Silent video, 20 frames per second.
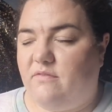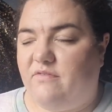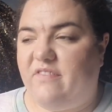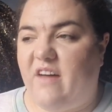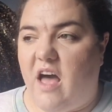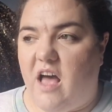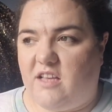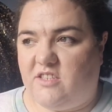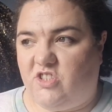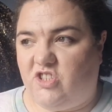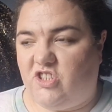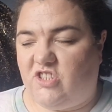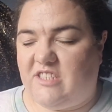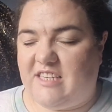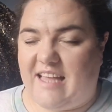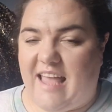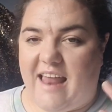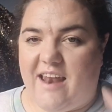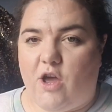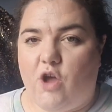first, just
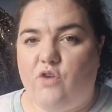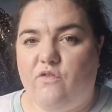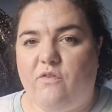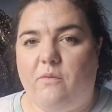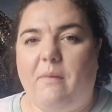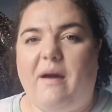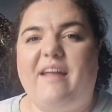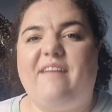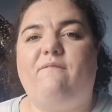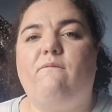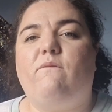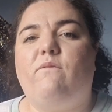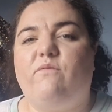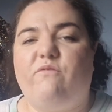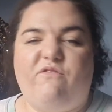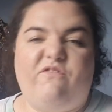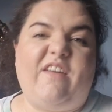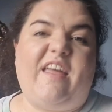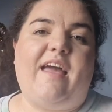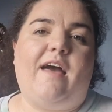to get over my
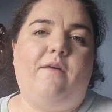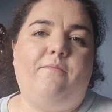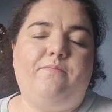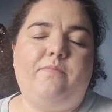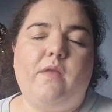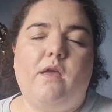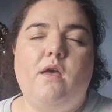fear.